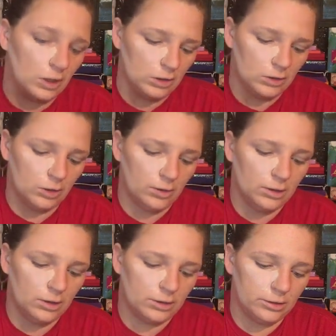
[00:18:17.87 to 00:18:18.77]
So it
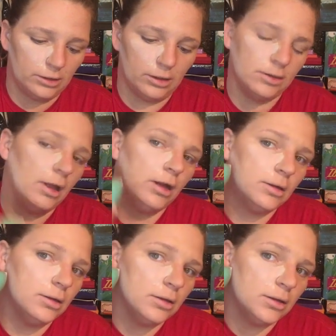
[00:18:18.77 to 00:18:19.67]
does
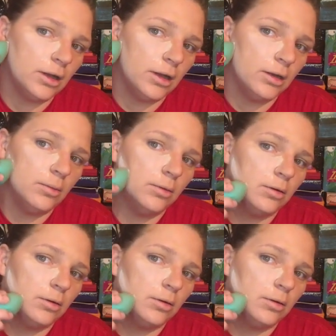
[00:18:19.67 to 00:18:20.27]
exactly the same